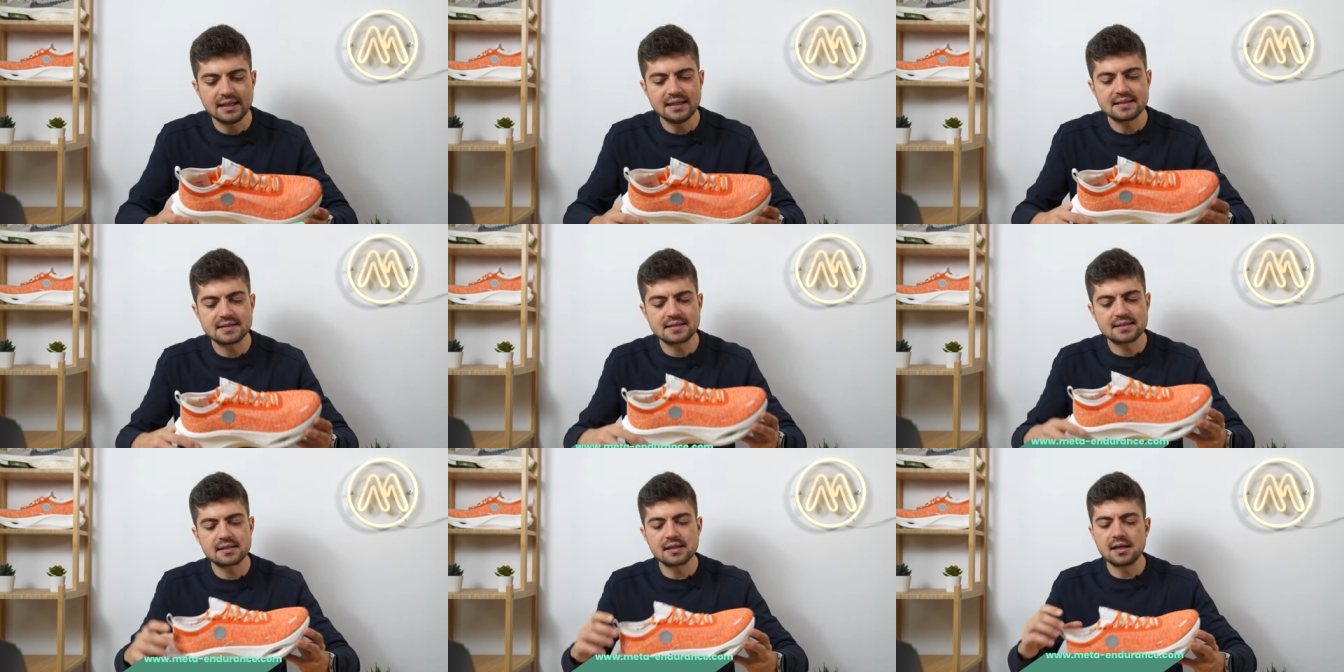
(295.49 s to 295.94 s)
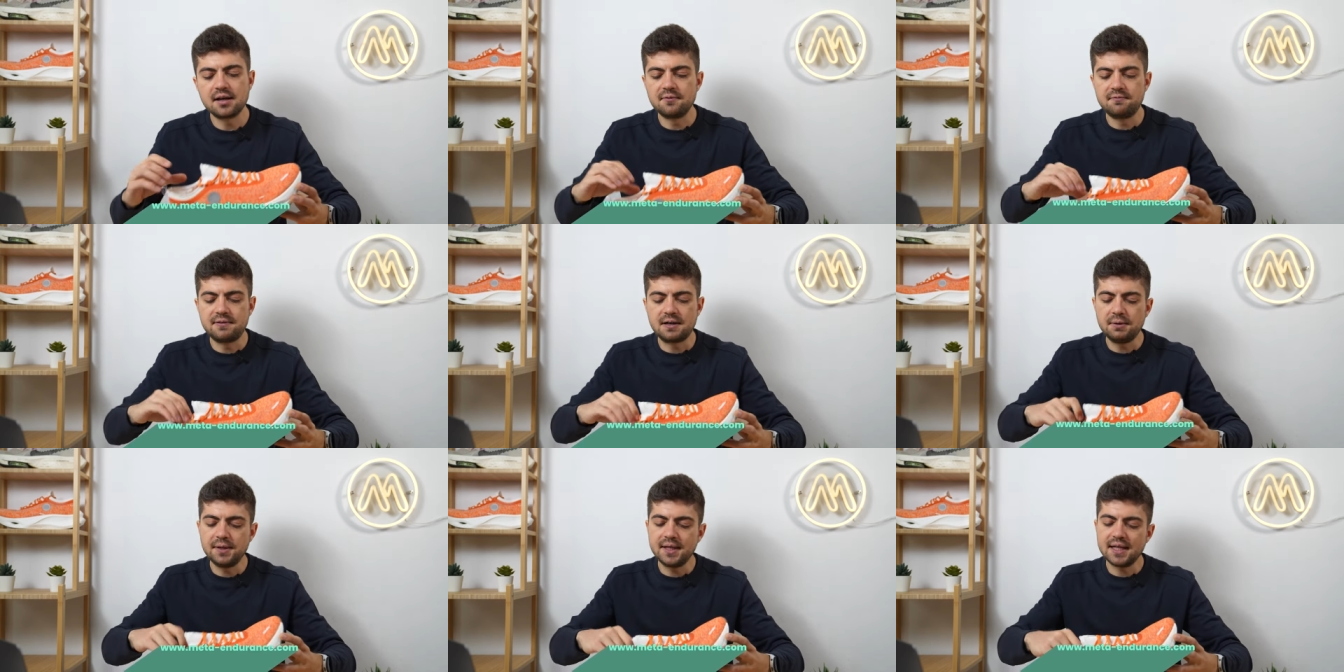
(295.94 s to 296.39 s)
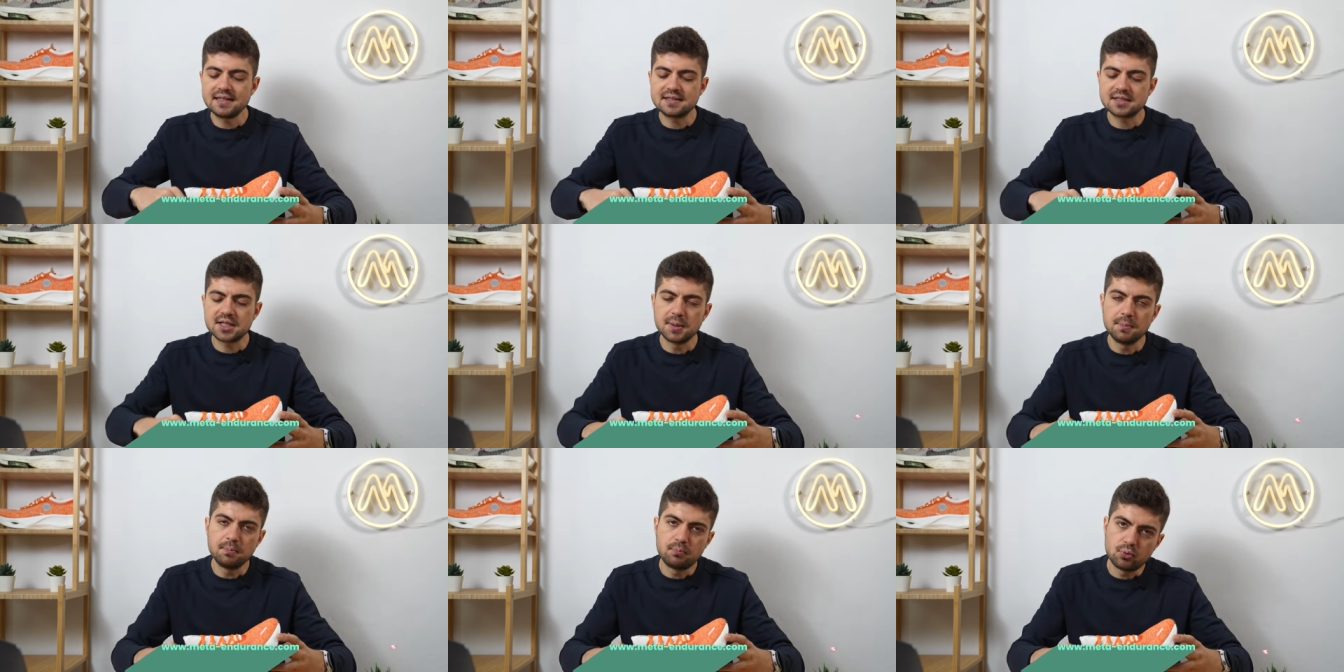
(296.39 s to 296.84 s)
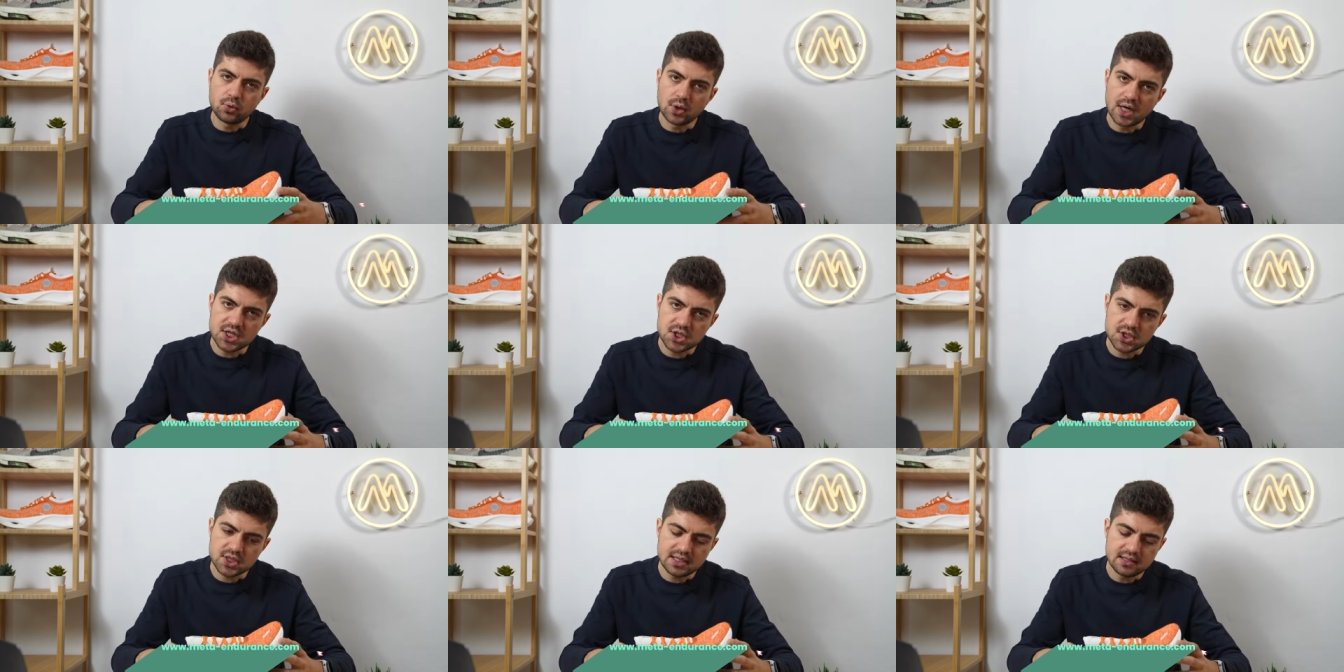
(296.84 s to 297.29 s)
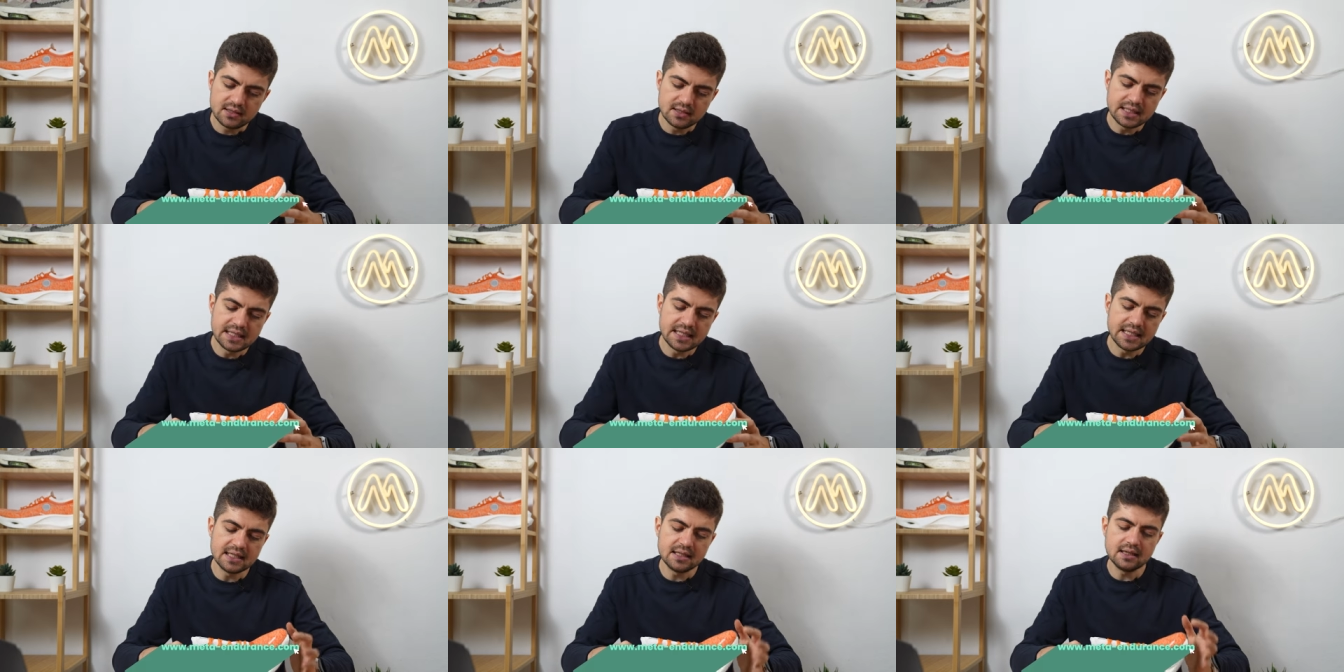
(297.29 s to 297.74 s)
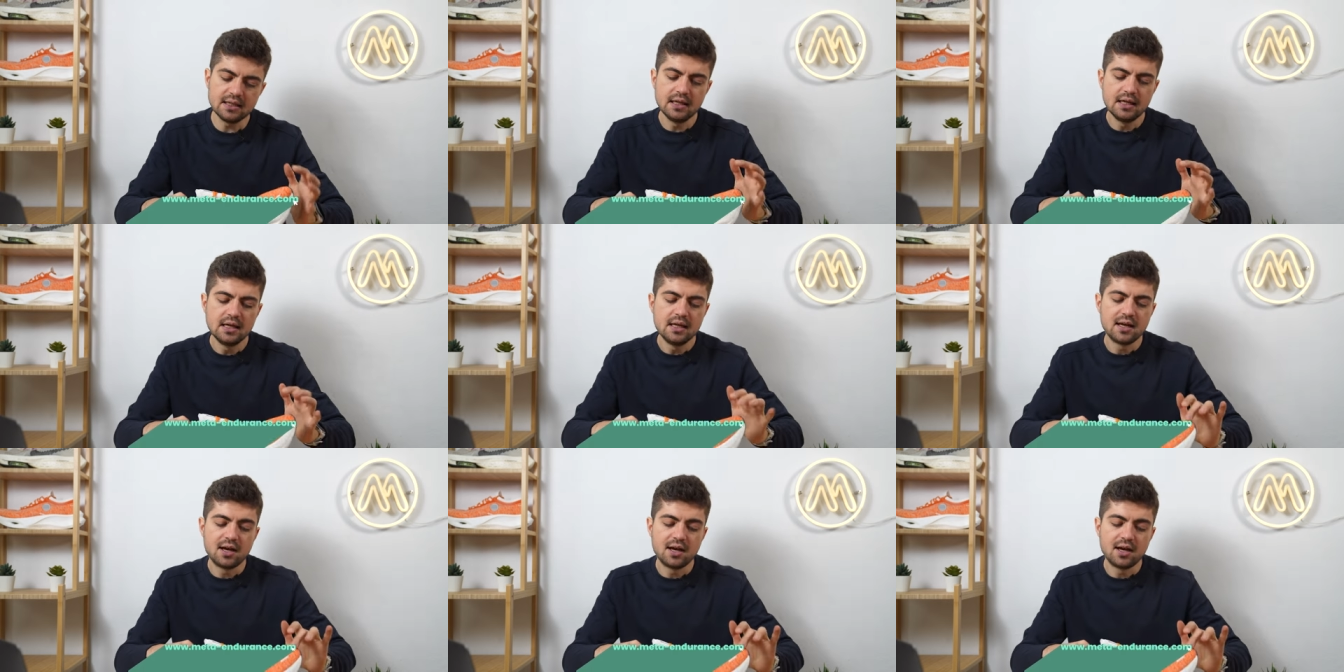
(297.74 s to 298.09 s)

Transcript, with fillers: It's a very nice compression in the heel,